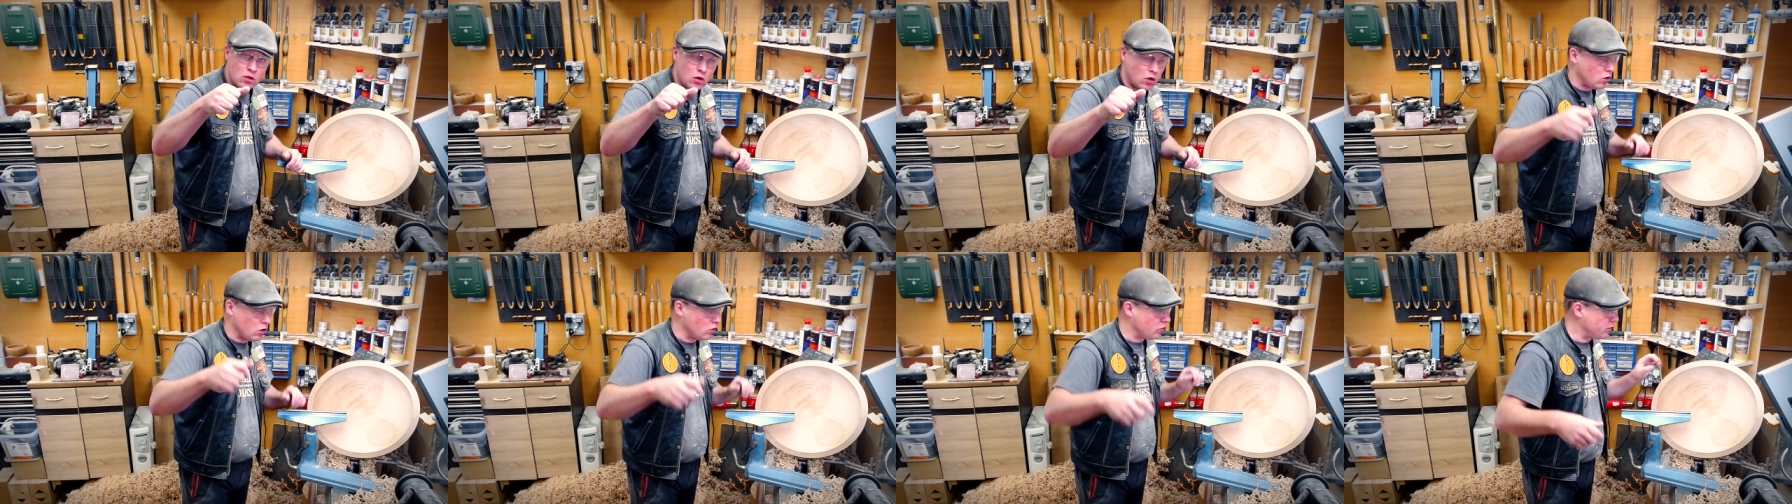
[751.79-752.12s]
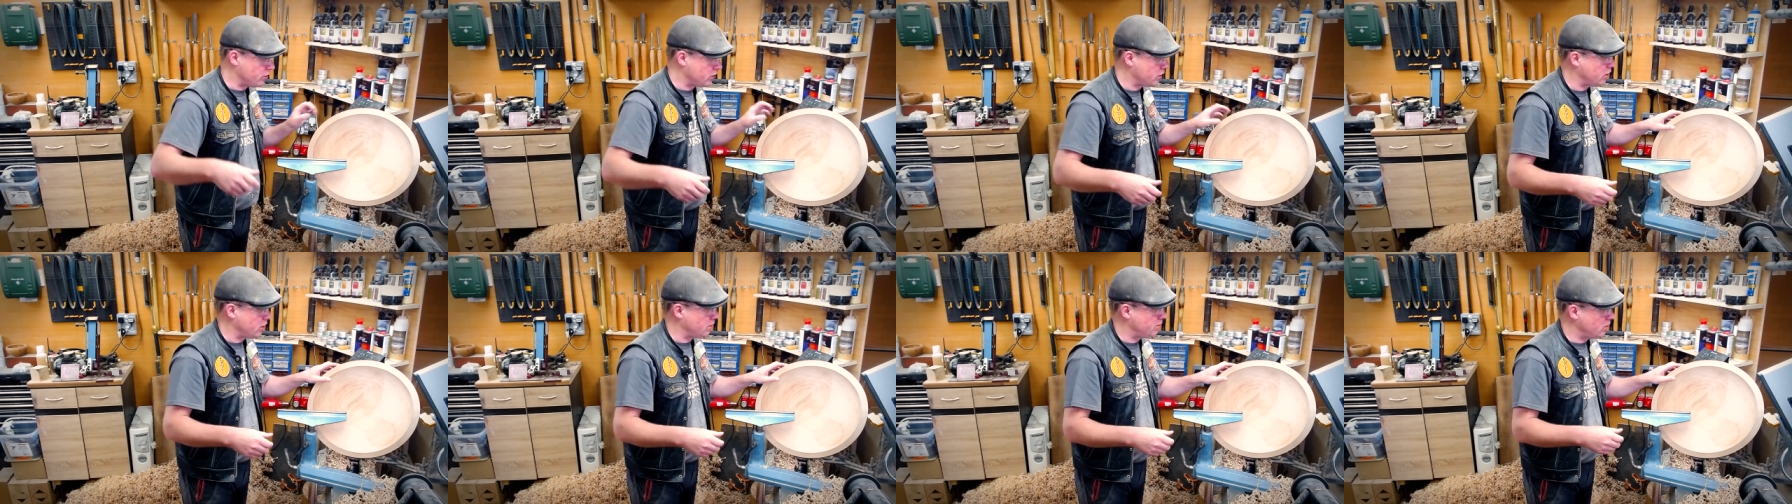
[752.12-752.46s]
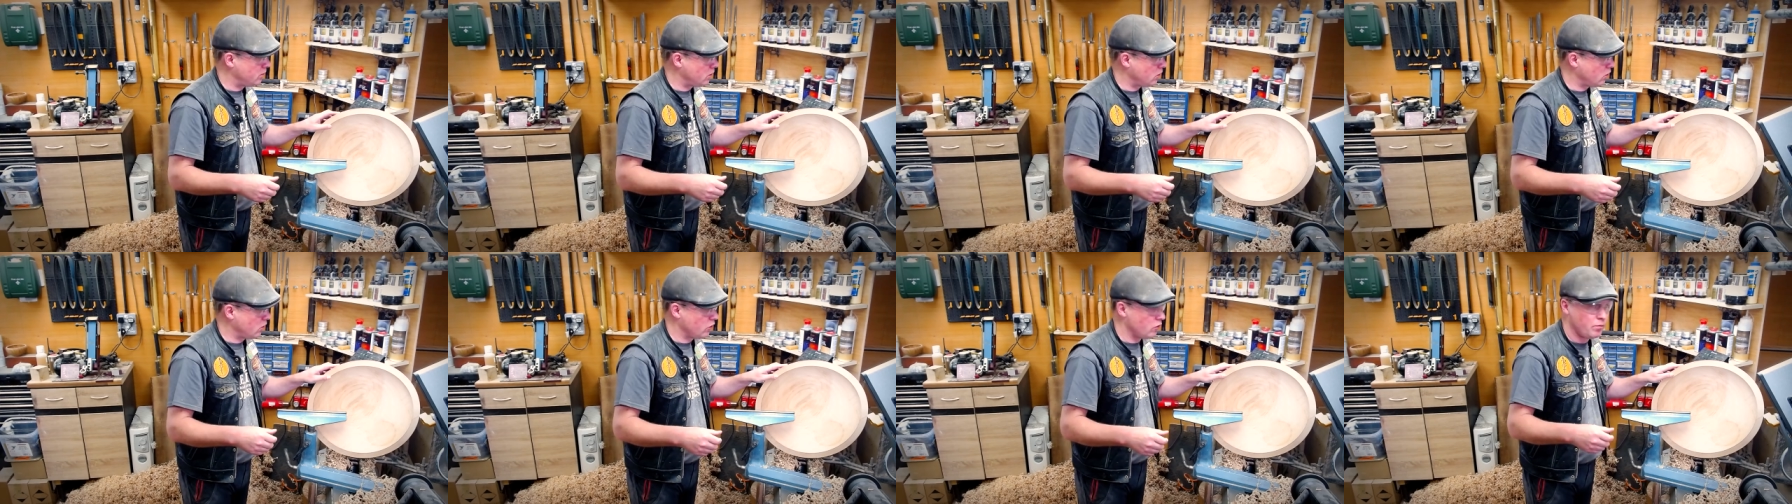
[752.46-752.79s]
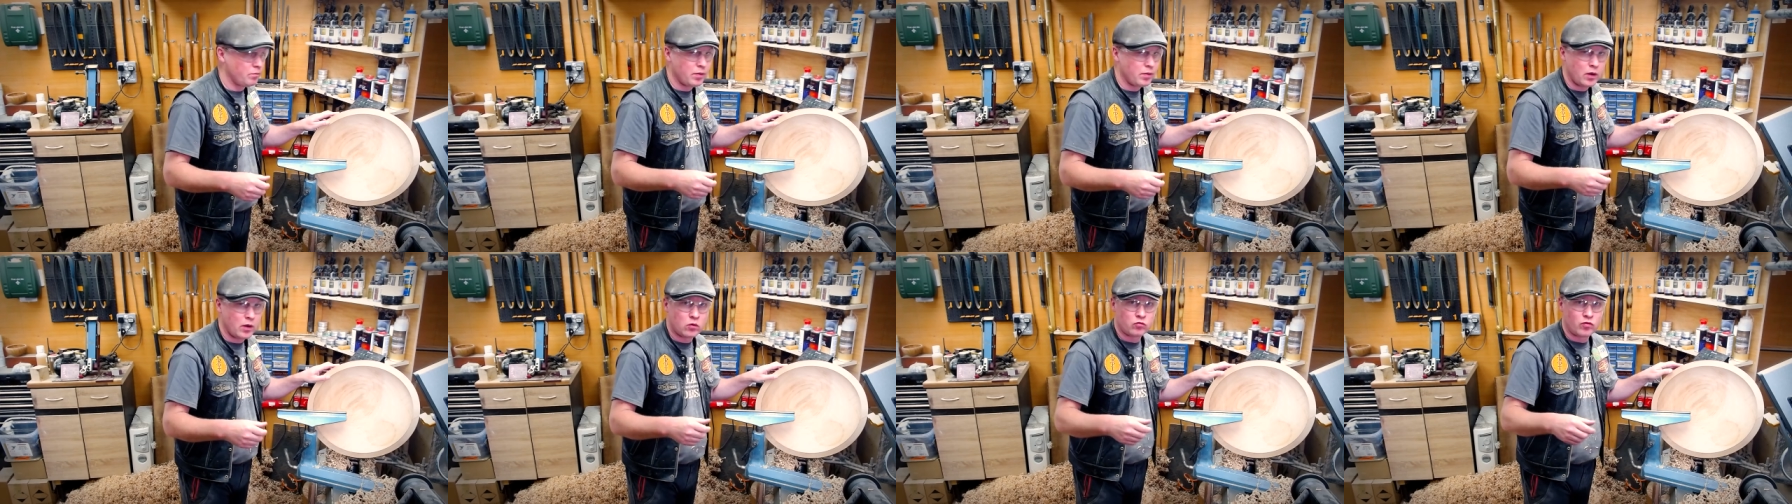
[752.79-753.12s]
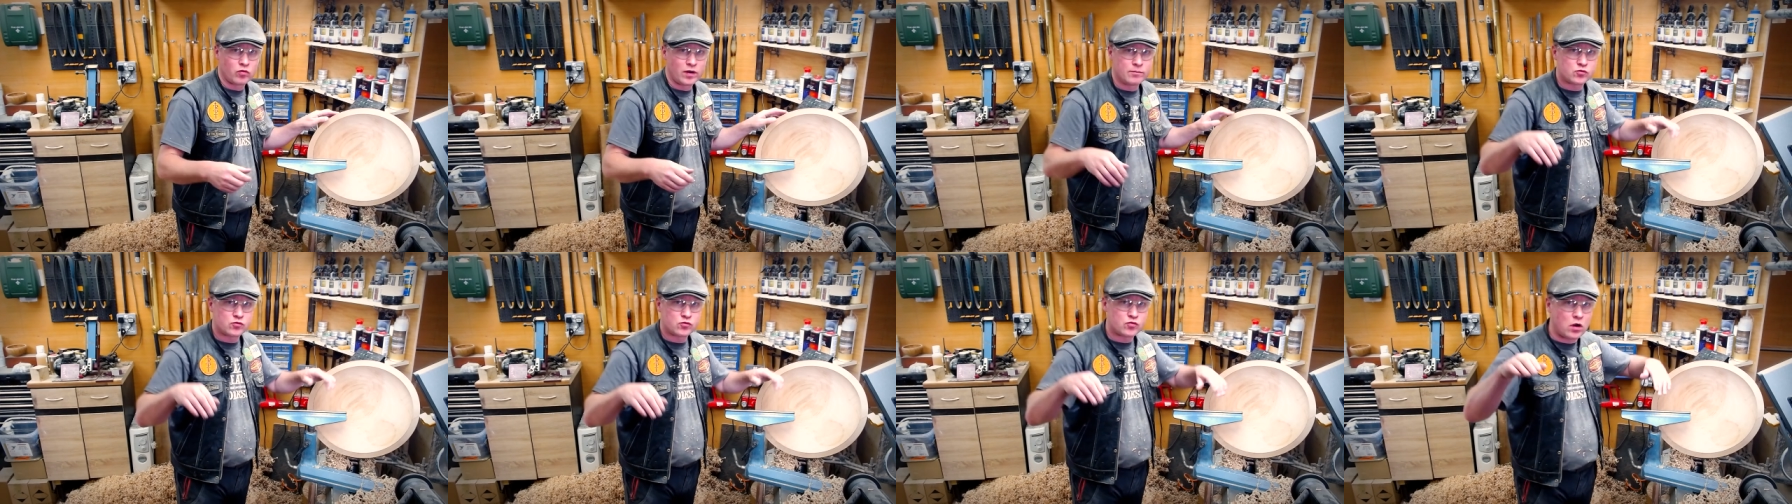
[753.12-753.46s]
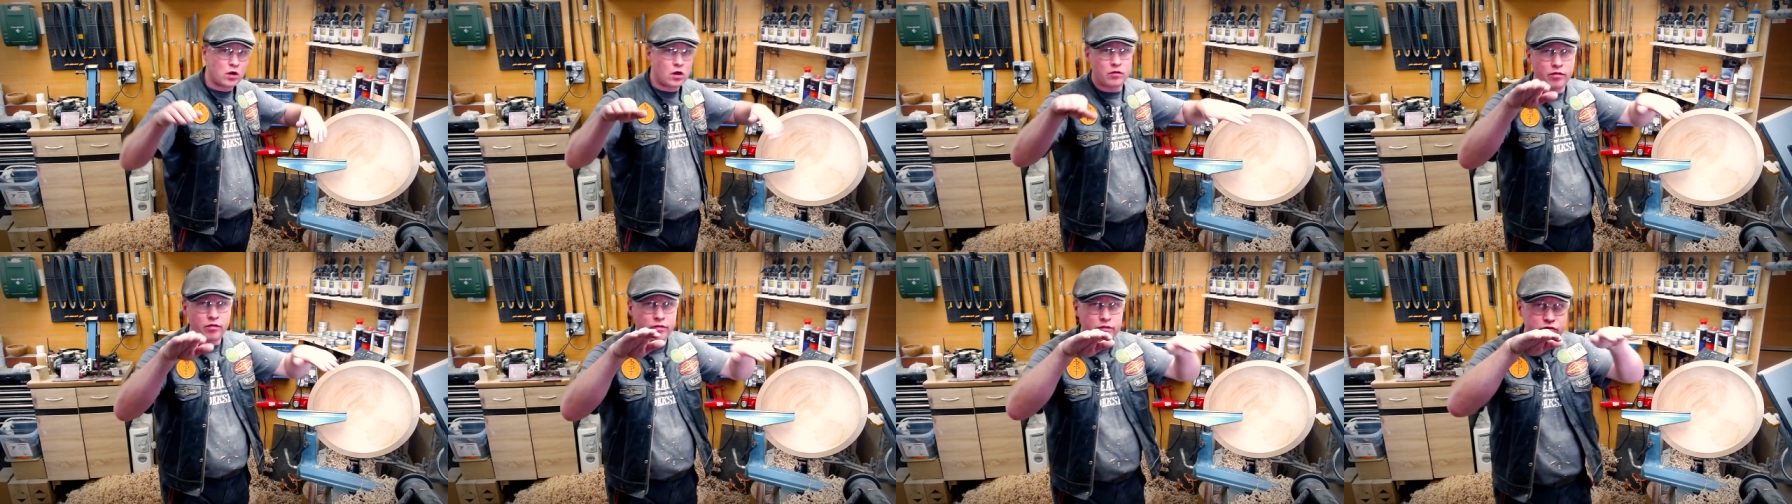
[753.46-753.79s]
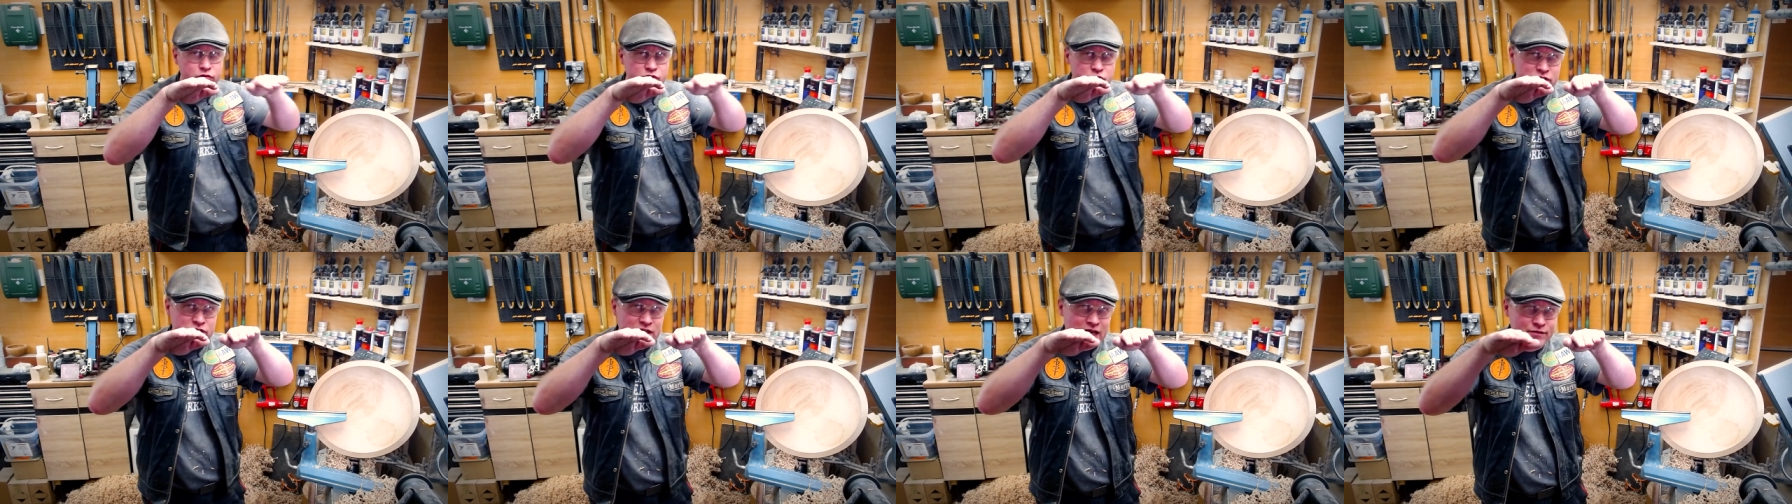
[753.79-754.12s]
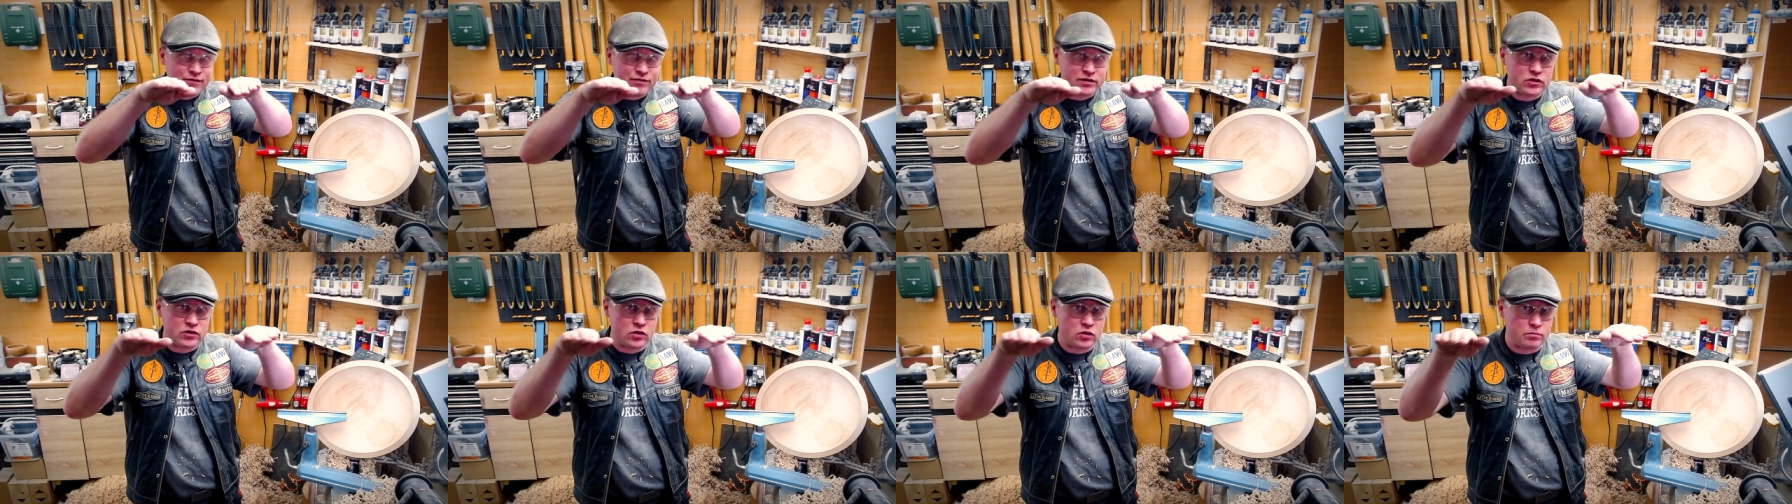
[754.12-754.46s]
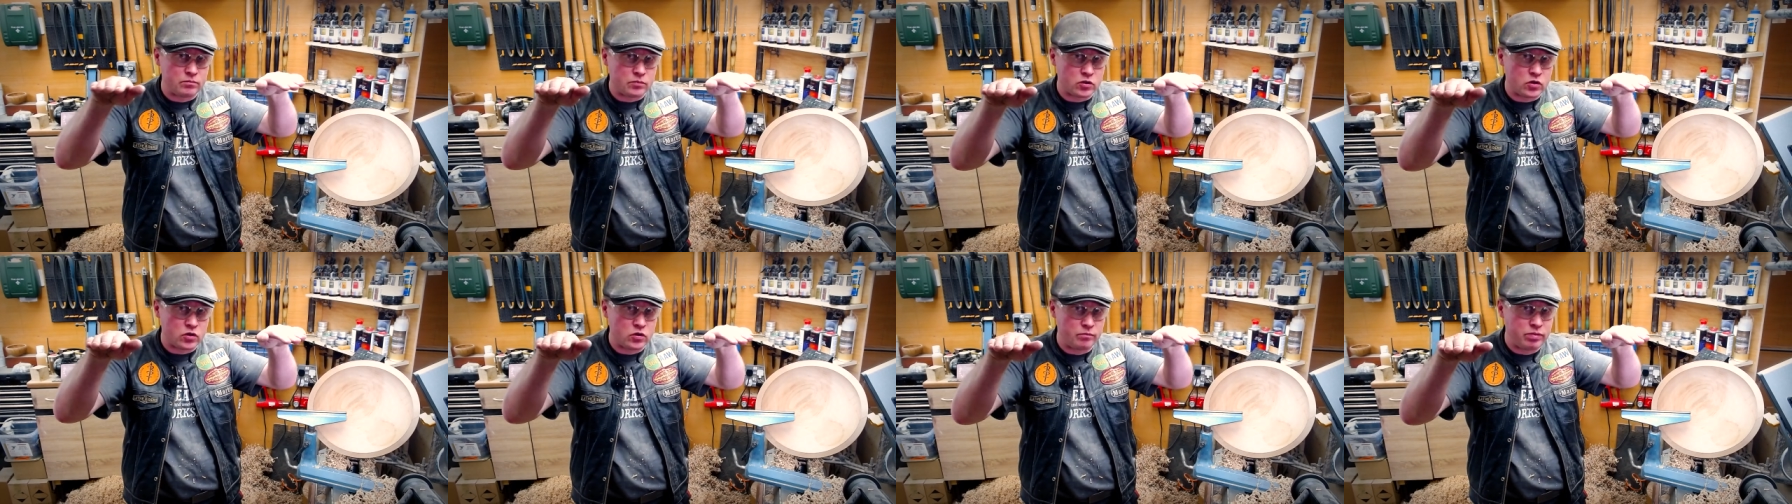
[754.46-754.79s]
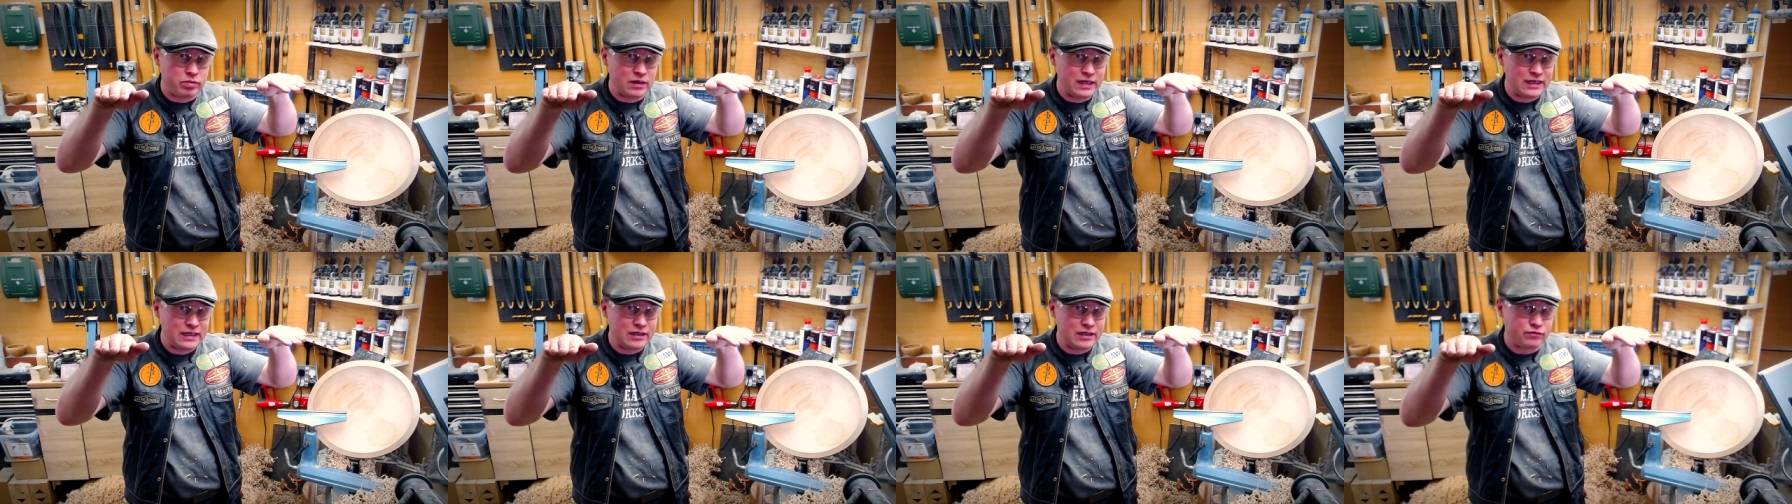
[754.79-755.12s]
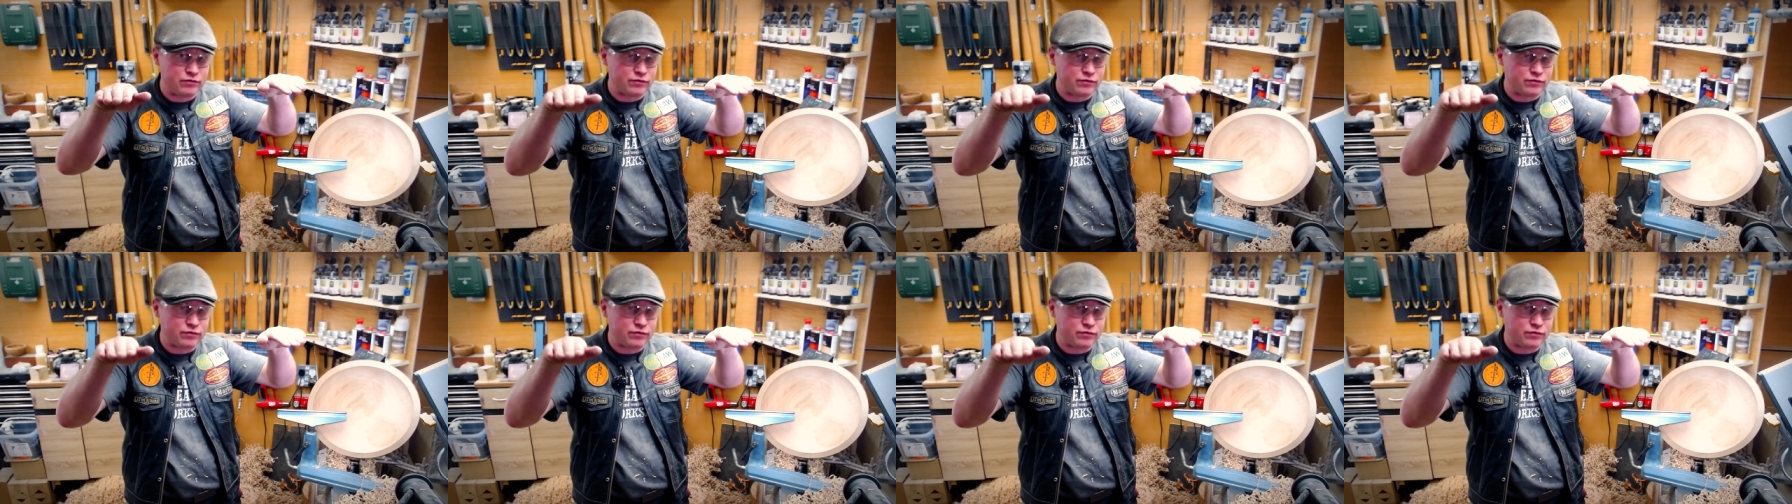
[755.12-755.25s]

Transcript: on the on the bowl rims rather than just having them completely